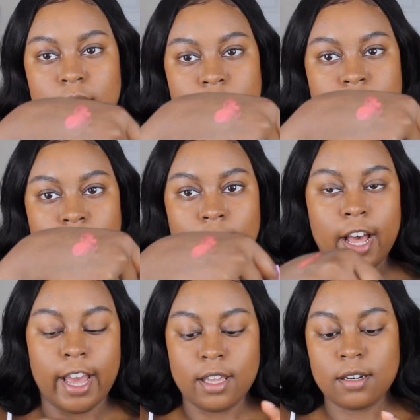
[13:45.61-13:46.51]
that's a
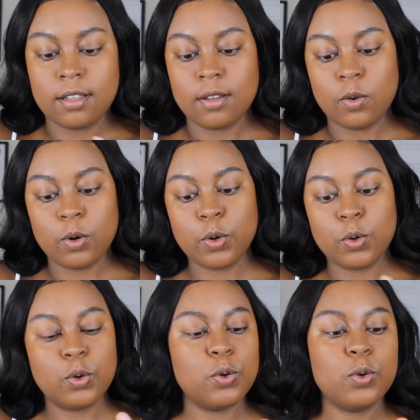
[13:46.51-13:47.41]
lot.
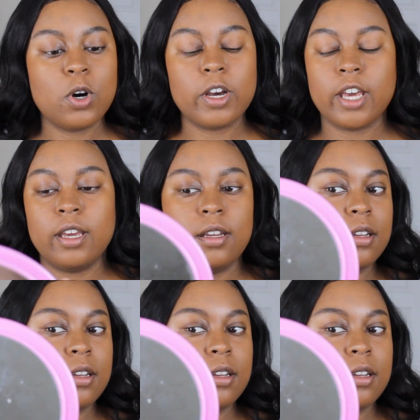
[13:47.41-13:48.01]
Okay,